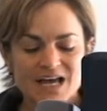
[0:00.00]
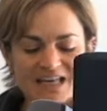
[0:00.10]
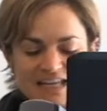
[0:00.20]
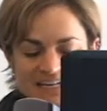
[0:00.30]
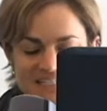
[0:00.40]

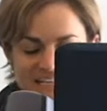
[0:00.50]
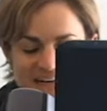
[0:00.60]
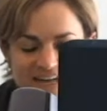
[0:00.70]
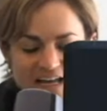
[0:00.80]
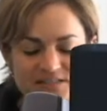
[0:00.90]
that
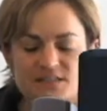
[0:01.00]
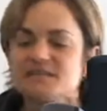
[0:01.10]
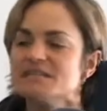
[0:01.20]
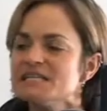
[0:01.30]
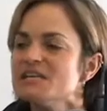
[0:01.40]
interrogates
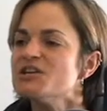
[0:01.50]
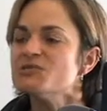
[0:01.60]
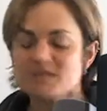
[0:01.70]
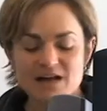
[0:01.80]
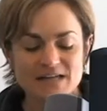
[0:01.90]
the
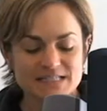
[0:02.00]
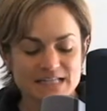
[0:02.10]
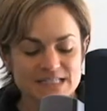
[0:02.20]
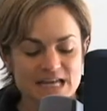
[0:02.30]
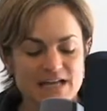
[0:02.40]

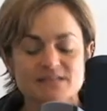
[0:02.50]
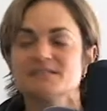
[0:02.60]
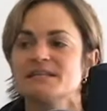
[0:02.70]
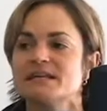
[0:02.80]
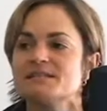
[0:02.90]
dehumanizing
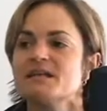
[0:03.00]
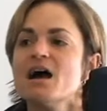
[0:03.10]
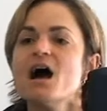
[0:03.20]
tendencies